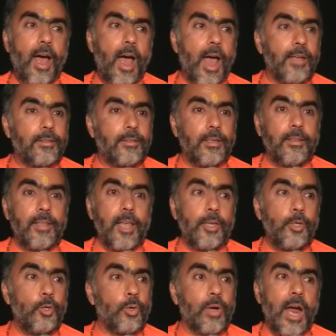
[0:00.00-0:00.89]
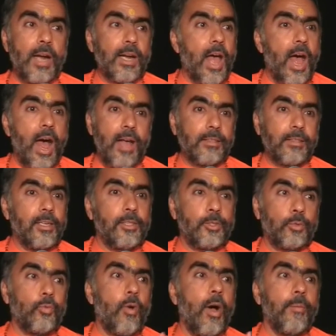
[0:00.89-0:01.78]
I said, then you can't ask a
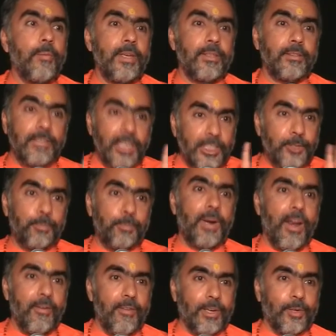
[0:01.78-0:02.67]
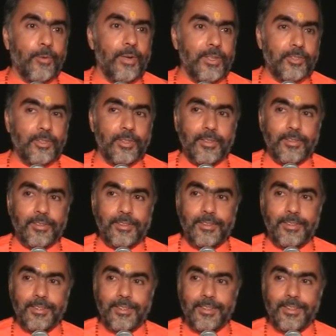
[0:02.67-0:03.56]
Swami such private questions.